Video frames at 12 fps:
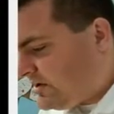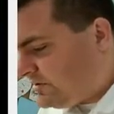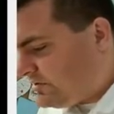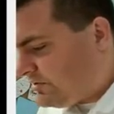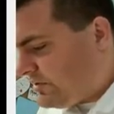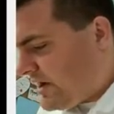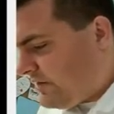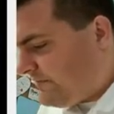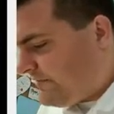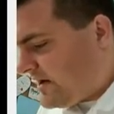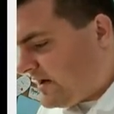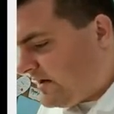So you go out
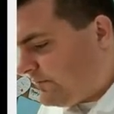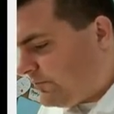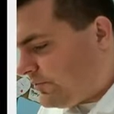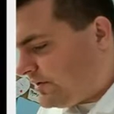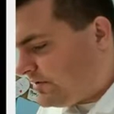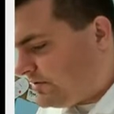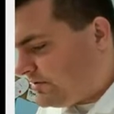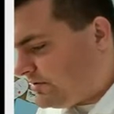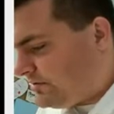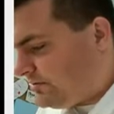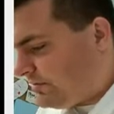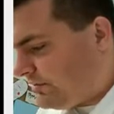5, 1,
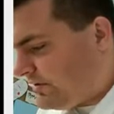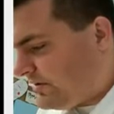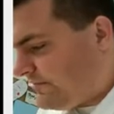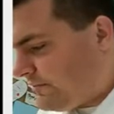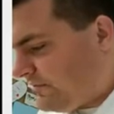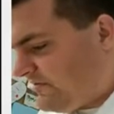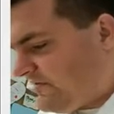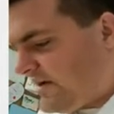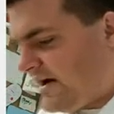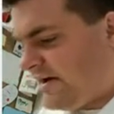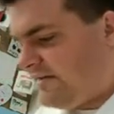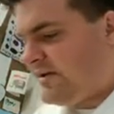2, 3, 4,
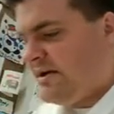5,